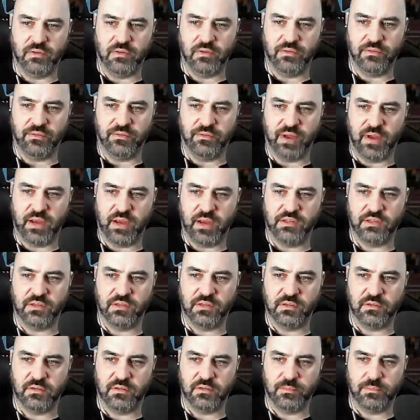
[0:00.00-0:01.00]

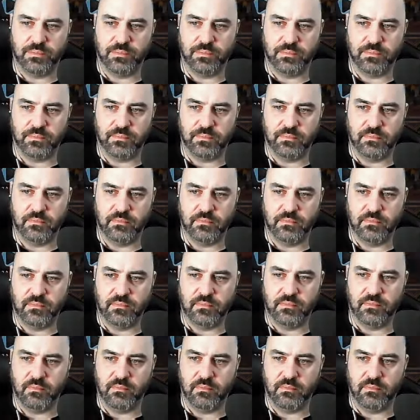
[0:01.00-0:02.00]
Fracture,
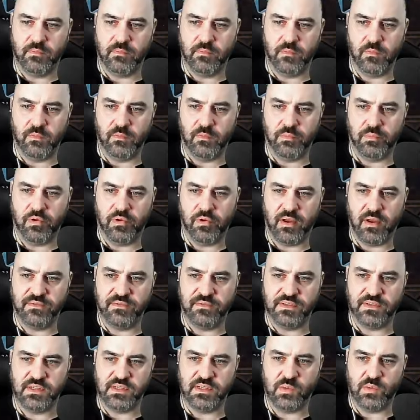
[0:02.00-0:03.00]

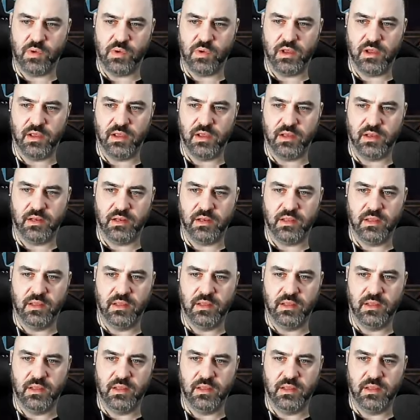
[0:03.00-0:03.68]
Prophecy Wand,